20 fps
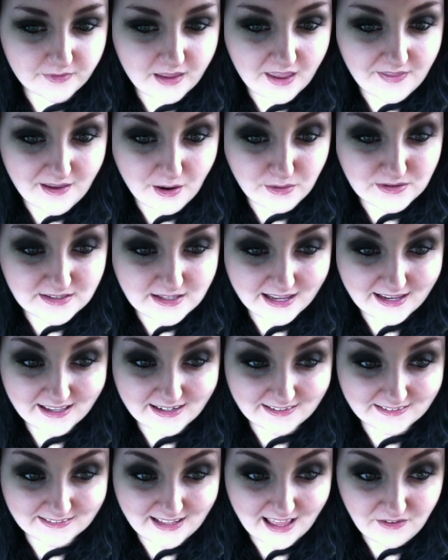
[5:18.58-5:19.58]
that was, like, at
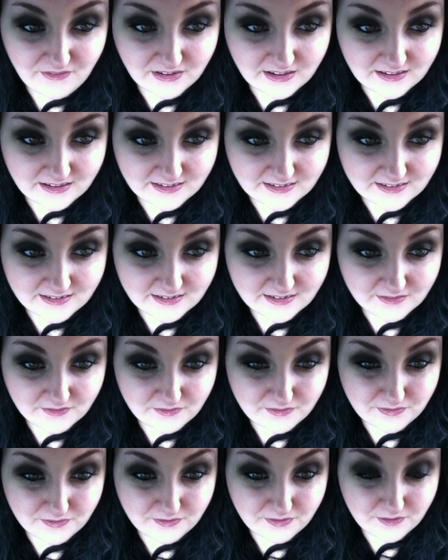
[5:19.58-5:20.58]

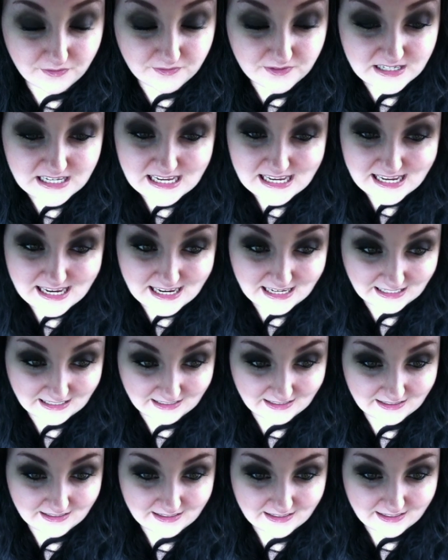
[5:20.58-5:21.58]

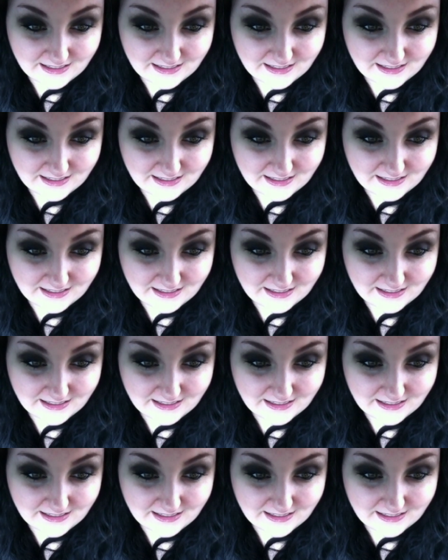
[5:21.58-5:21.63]
11:15.